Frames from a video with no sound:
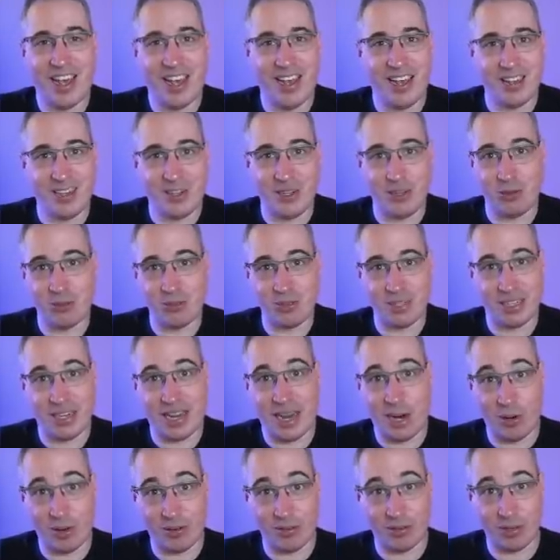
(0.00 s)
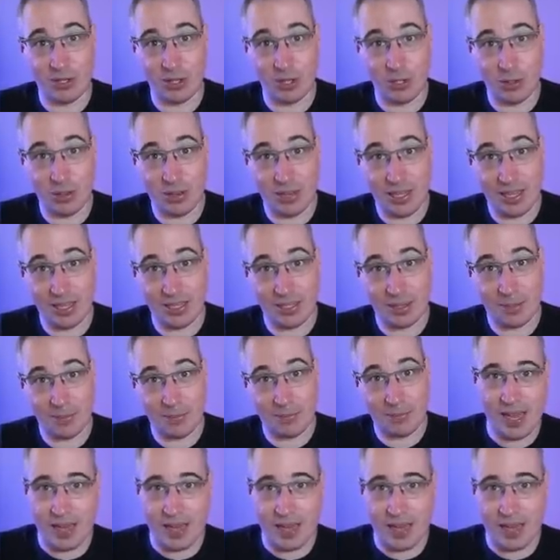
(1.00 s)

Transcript: and use it however you'd like